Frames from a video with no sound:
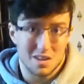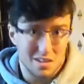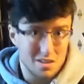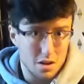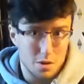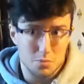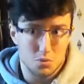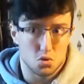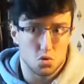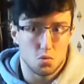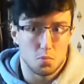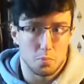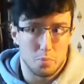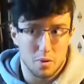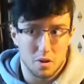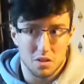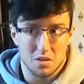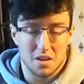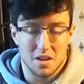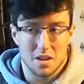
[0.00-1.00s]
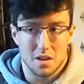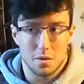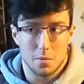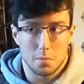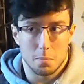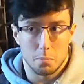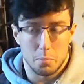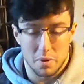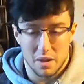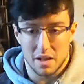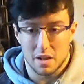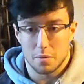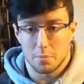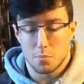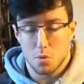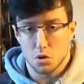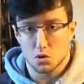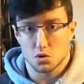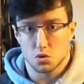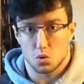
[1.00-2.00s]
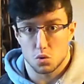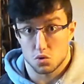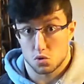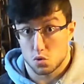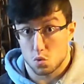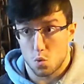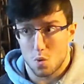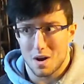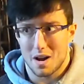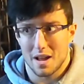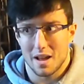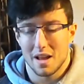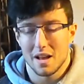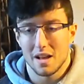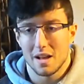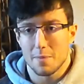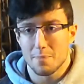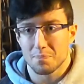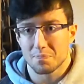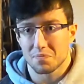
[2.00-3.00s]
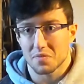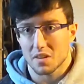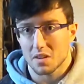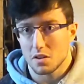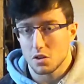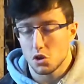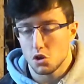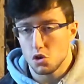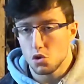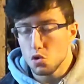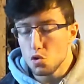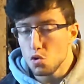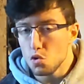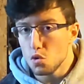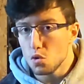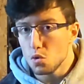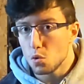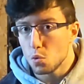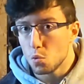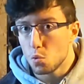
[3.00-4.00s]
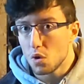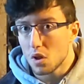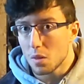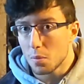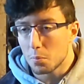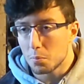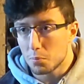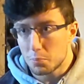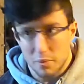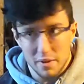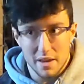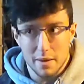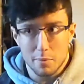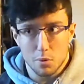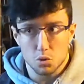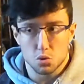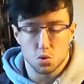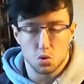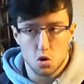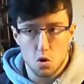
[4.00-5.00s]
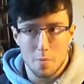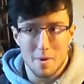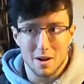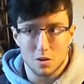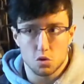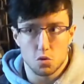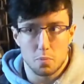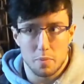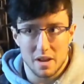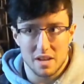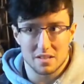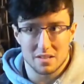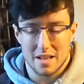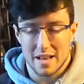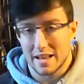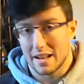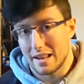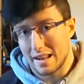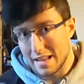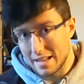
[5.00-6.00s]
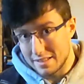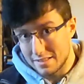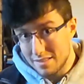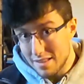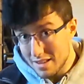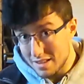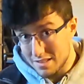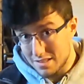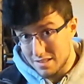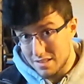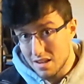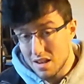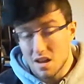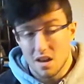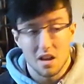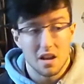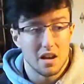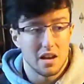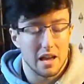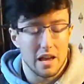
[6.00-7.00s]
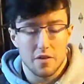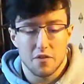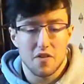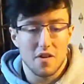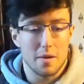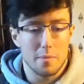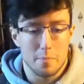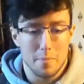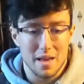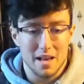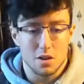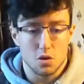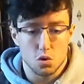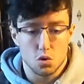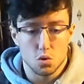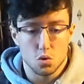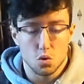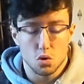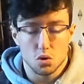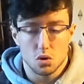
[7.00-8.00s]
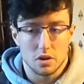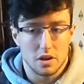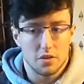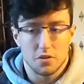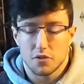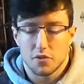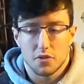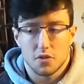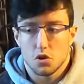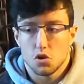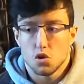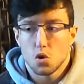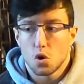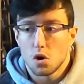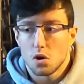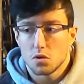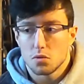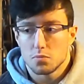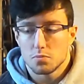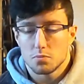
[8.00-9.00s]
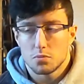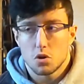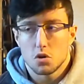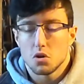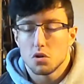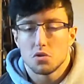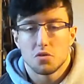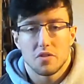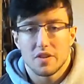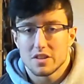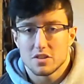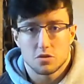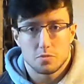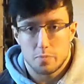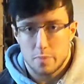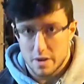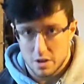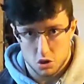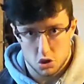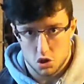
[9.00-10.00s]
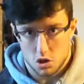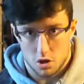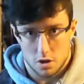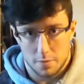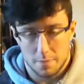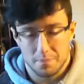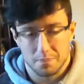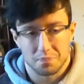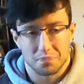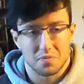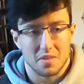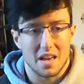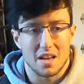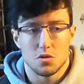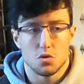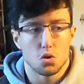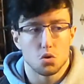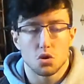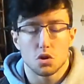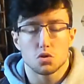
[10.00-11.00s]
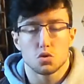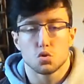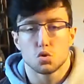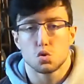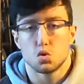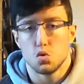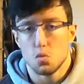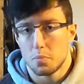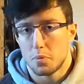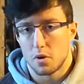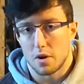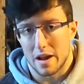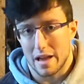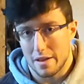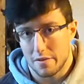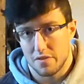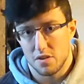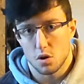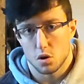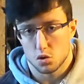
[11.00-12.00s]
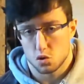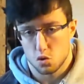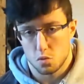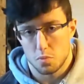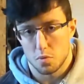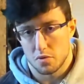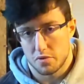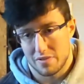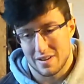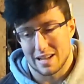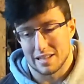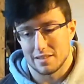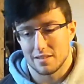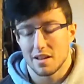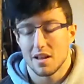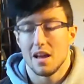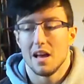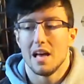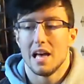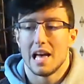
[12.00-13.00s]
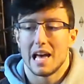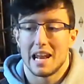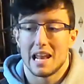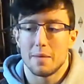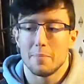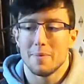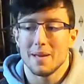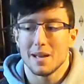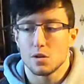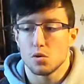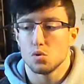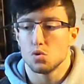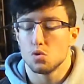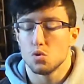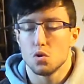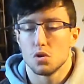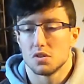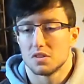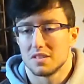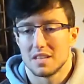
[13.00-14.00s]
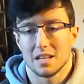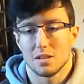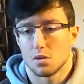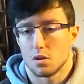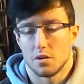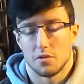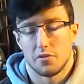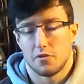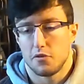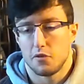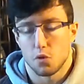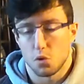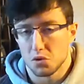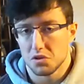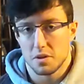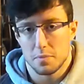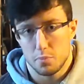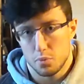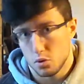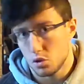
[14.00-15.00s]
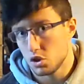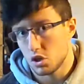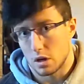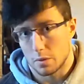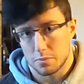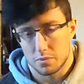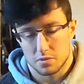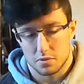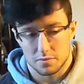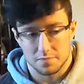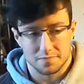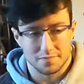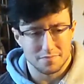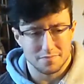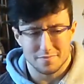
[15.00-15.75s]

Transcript: when it comes to building big muscles. Why? You will be able to go back to baseline like this. If you're an advanced bencher and you're not super heavy or super fat, and I make you do a set of 40 push-ups,